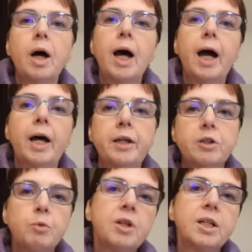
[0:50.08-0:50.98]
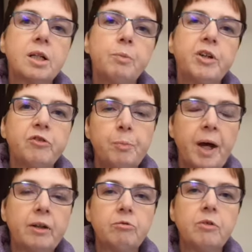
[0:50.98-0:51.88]
and with a little bit of a
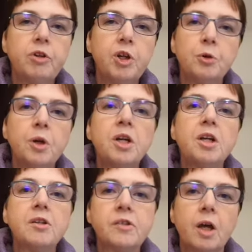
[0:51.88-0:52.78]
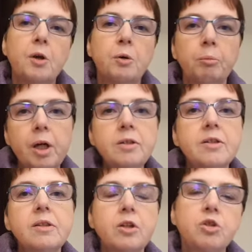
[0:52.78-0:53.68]
pattern review. So I'm going to
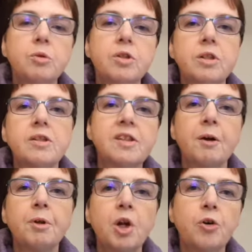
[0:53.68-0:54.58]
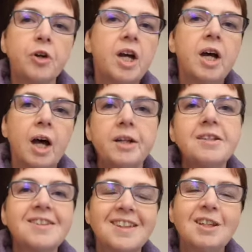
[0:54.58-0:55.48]
send you into the sew along and I'll
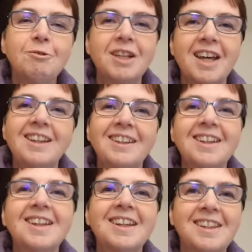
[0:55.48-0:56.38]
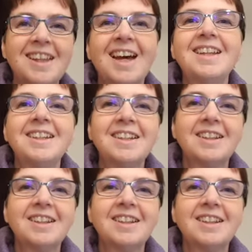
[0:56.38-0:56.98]
see you again at the end.